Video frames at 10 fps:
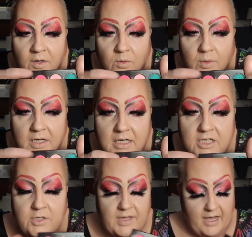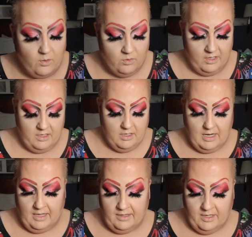We're going to do that one,
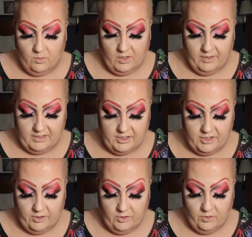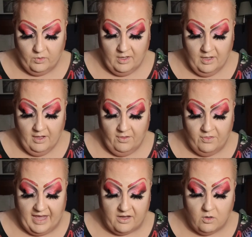and then we're going to do
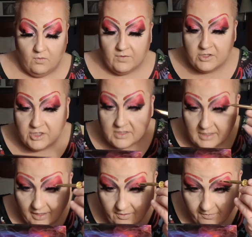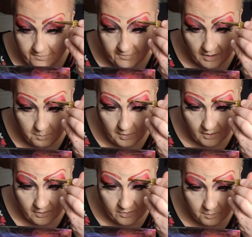that over just kind of the front
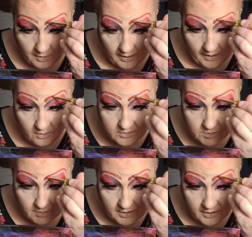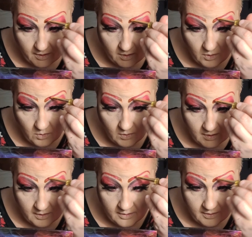part of the brow. So we're going to go
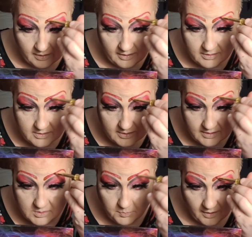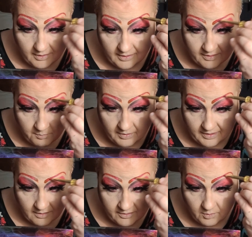into this part and then bring it
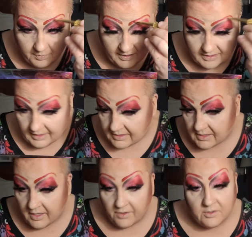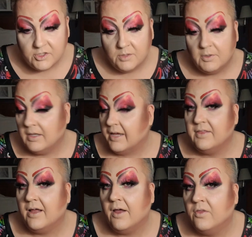a little bit. It's another shimmer like
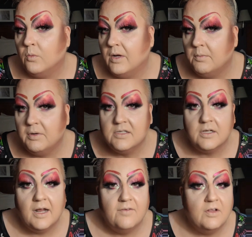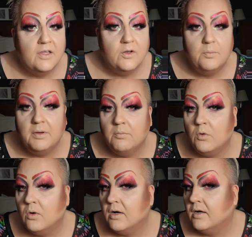that other one, but it's going to have a little bit
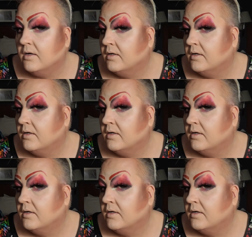more.